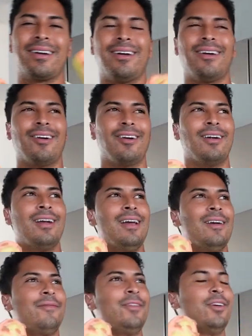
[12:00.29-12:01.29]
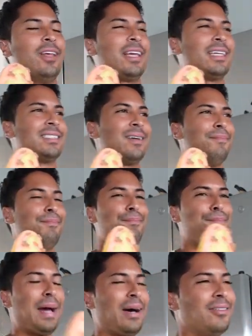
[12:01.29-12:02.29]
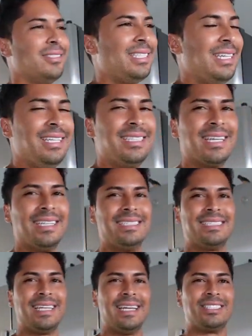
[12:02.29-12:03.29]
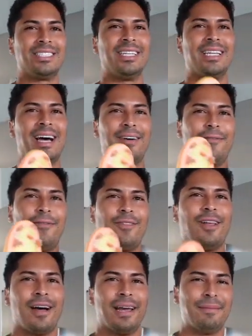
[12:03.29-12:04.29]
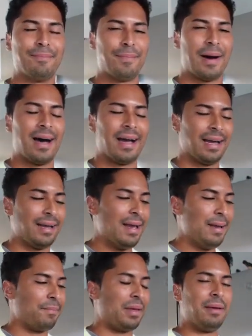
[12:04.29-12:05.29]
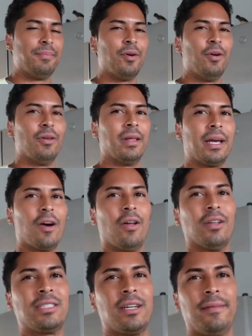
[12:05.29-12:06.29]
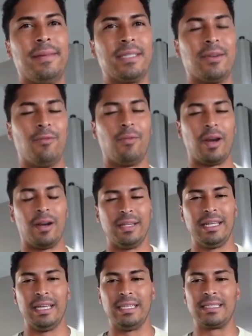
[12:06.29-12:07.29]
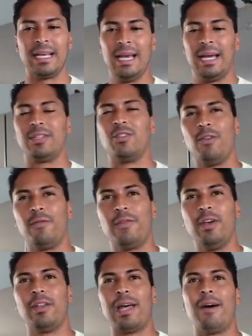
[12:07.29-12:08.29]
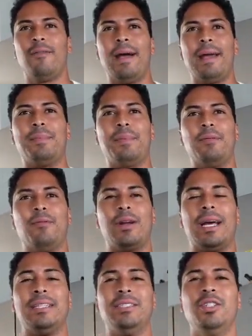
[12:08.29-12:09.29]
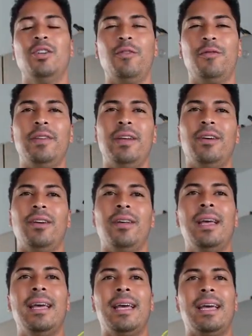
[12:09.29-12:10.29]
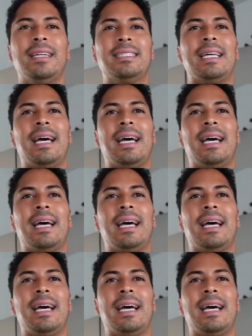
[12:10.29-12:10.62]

or feel like it's a bouncy sensation that I'm flying by people like all the time because I'm wearing these. I don't feel that way, but what I do feel is